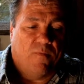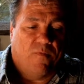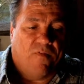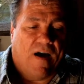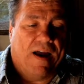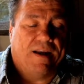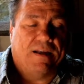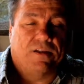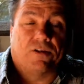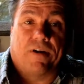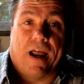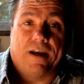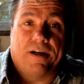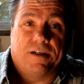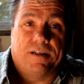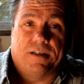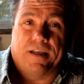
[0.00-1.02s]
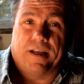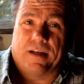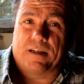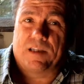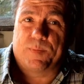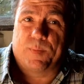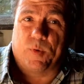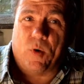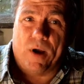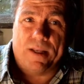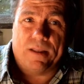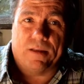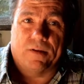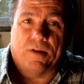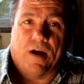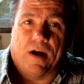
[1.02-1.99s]
finding strategies that
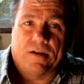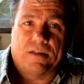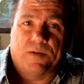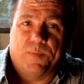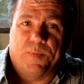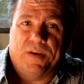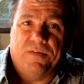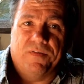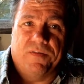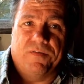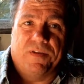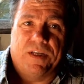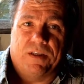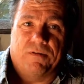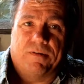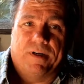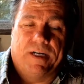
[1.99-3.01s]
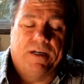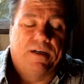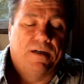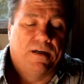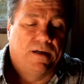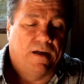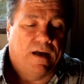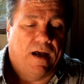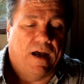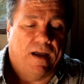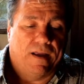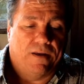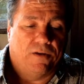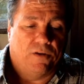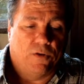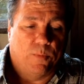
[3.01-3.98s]
exploit the loss of p53
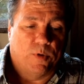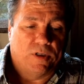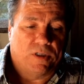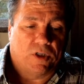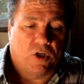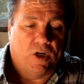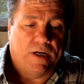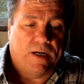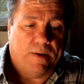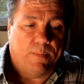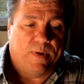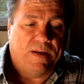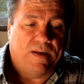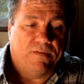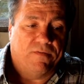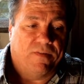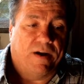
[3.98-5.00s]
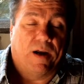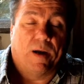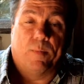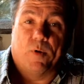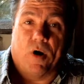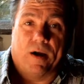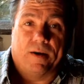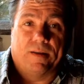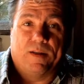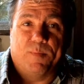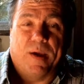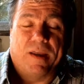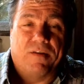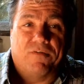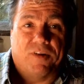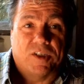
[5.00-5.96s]
in tumors could be very broadly
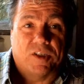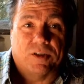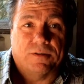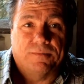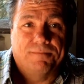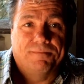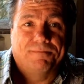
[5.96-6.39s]
beneficial.